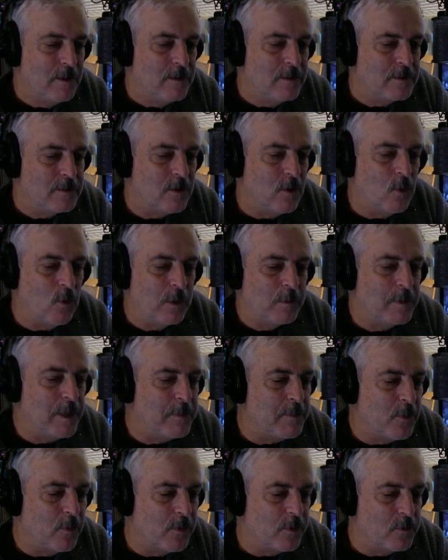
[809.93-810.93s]
So when
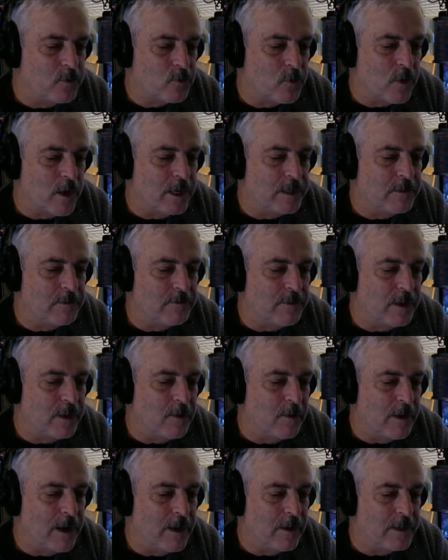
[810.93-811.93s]
people tried to
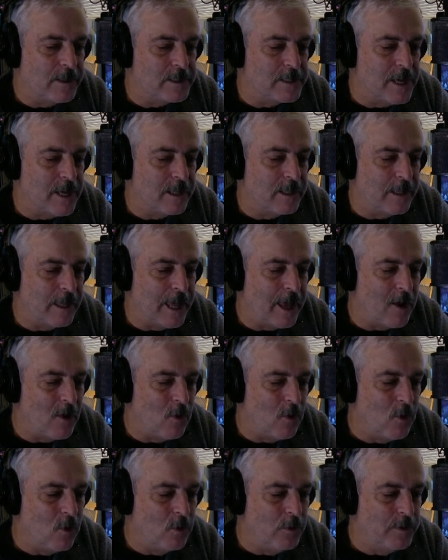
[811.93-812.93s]
figure out exactly how
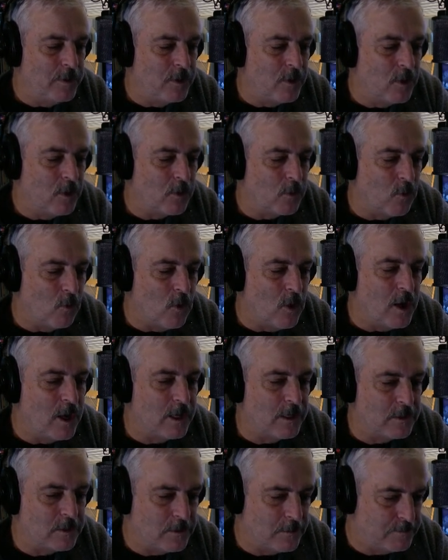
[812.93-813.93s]
old the Earth
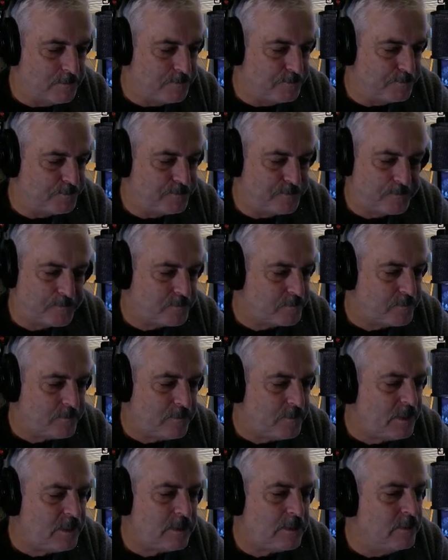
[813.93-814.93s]
was,
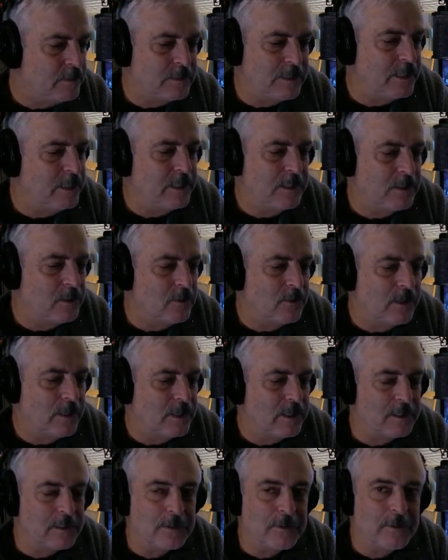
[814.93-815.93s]
they didn't know how
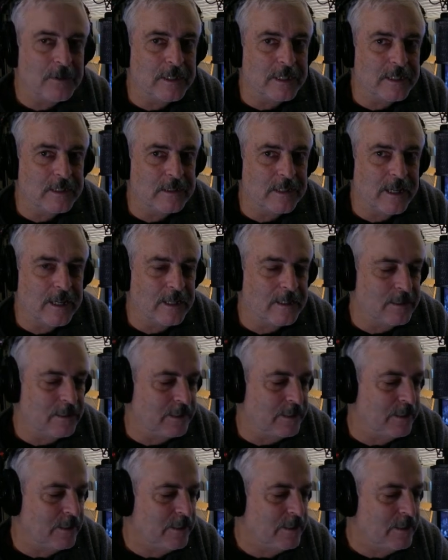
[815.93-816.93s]
to do it
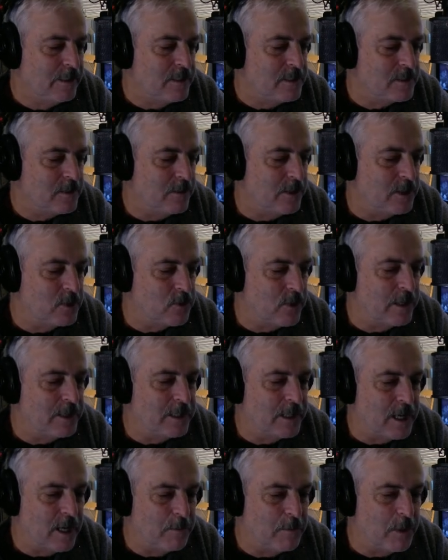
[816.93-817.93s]
exactly. So they tried
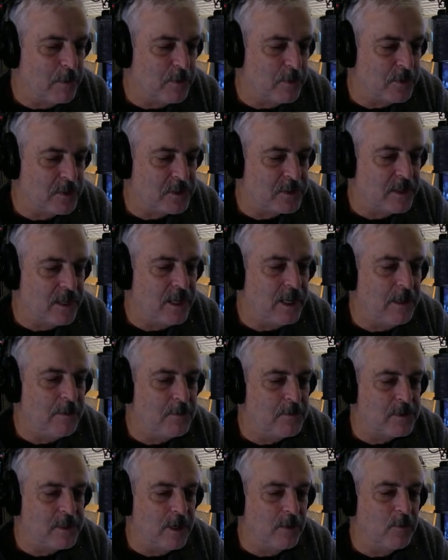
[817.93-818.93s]
to come up with
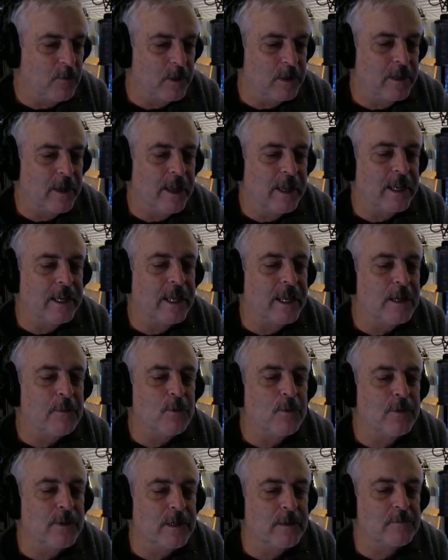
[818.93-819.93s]
schemes that would
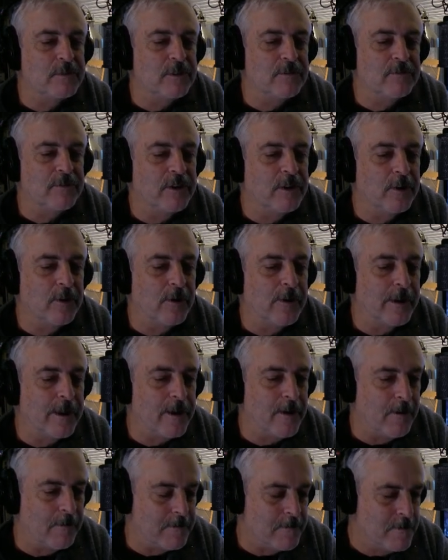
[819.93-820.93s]
enable them to figure it
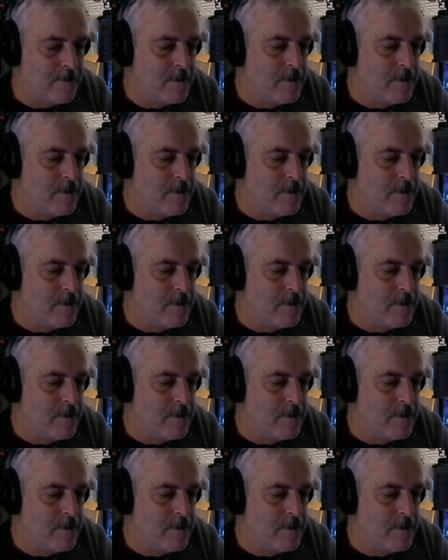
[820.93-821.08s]
out.